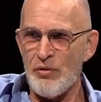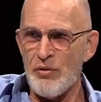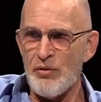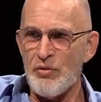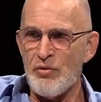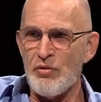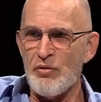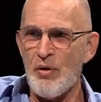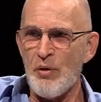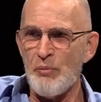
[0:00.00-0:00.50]

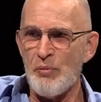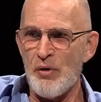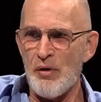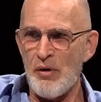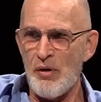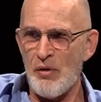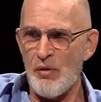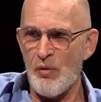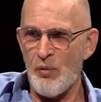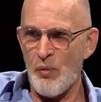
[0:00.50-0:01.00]
There's
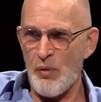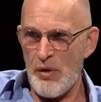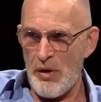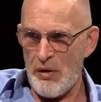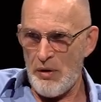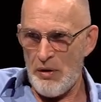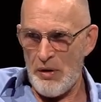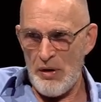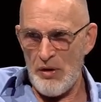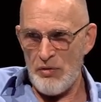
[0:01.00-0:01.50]
something in the
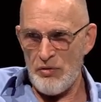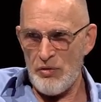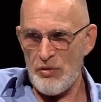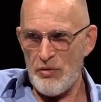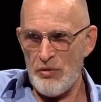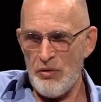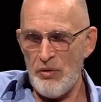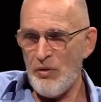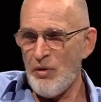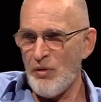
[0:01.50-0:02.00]
wind." He
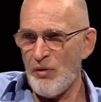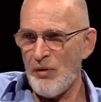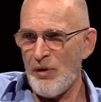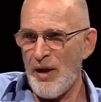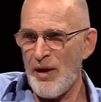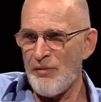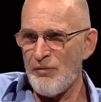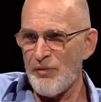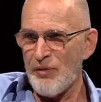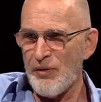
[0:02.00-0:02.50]
says, "You're no
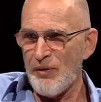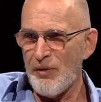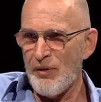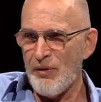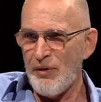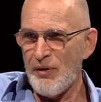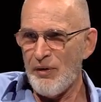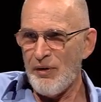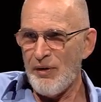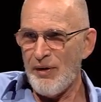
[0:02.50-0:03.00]
lifer."
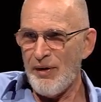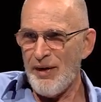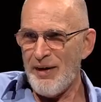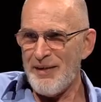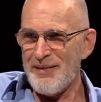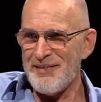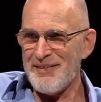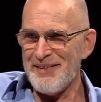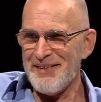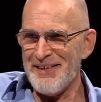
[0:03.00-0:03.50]

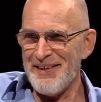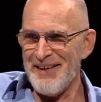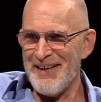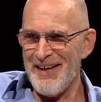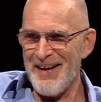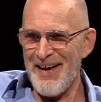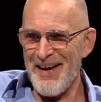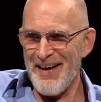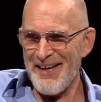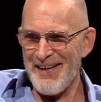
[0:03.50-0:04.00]
I said,
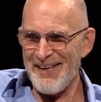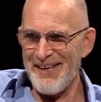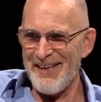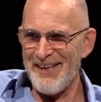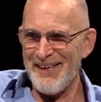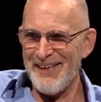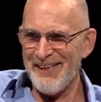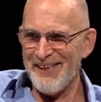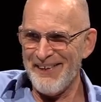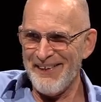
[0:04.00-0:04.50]
"Get out of
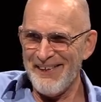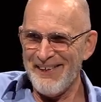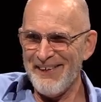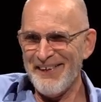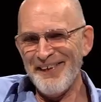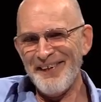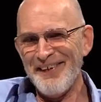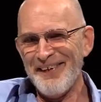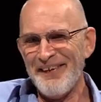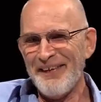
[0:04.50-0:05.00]
here."
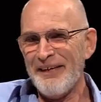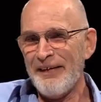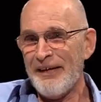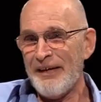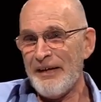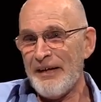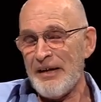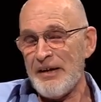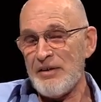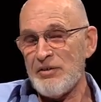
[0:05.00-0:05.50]

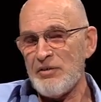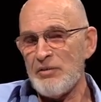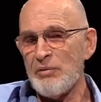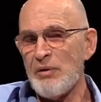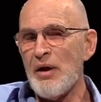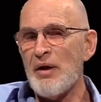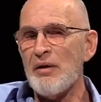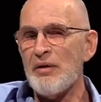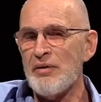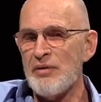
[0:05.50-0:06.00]
He says,
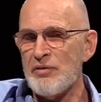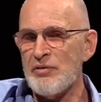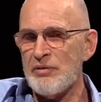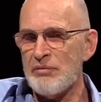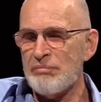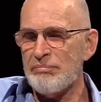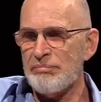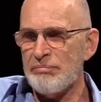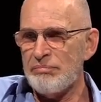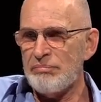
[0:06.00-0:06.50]
"Well, there's
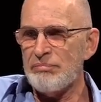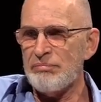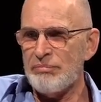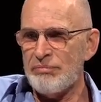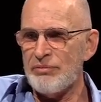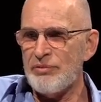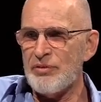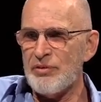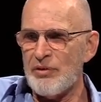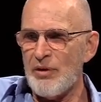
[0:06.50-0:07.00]

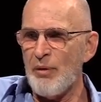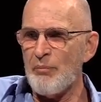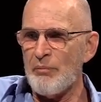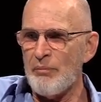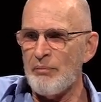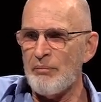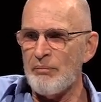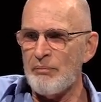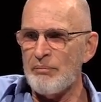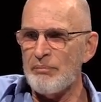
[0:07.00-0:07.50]

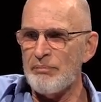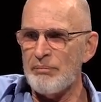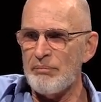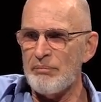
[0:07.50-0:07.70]
something.